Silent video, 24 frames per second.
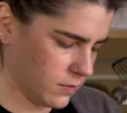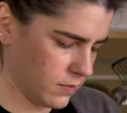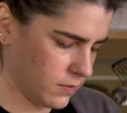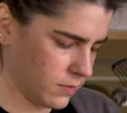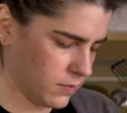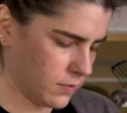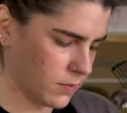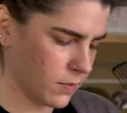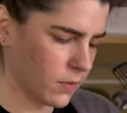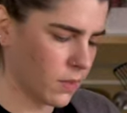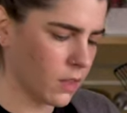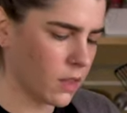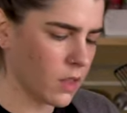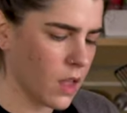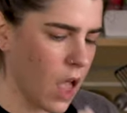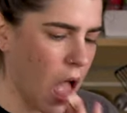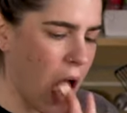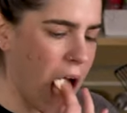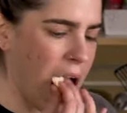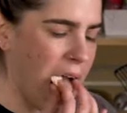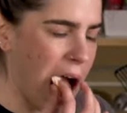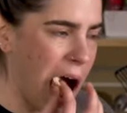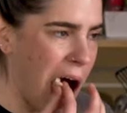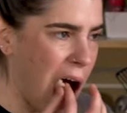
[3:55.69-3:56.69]

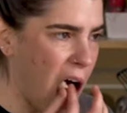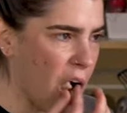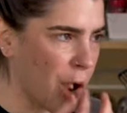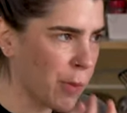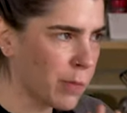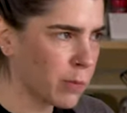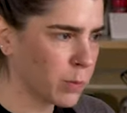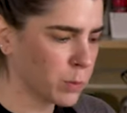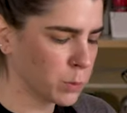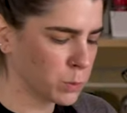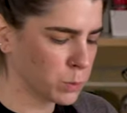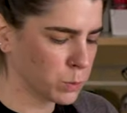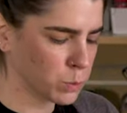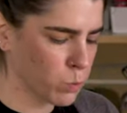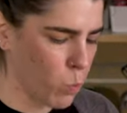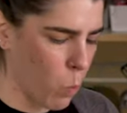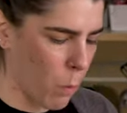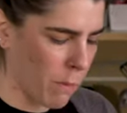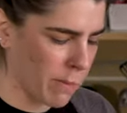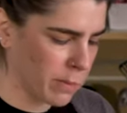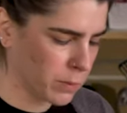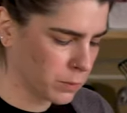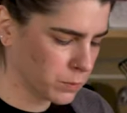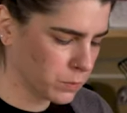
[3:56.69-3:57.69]

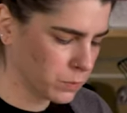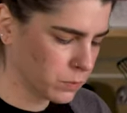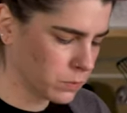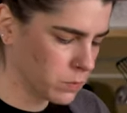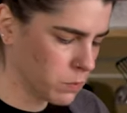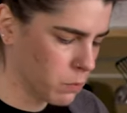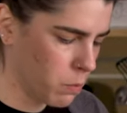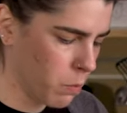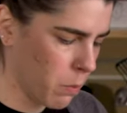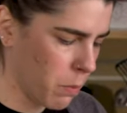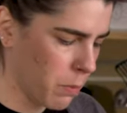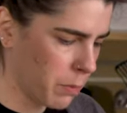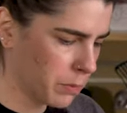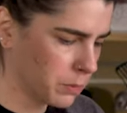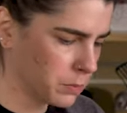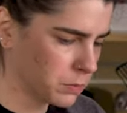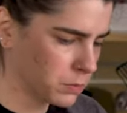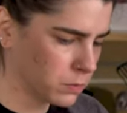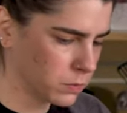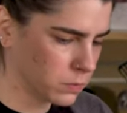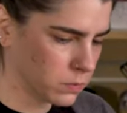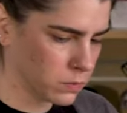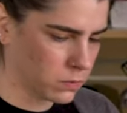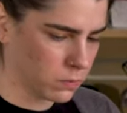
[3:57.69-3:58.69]

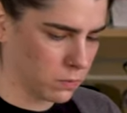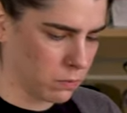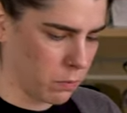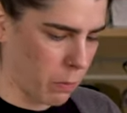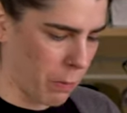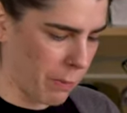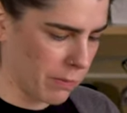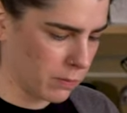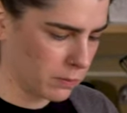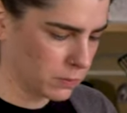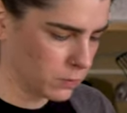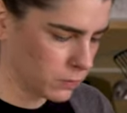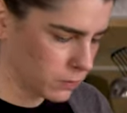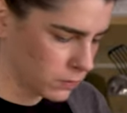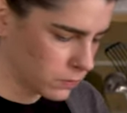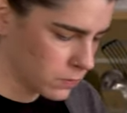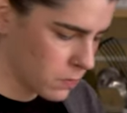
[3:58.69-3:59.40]
(silent)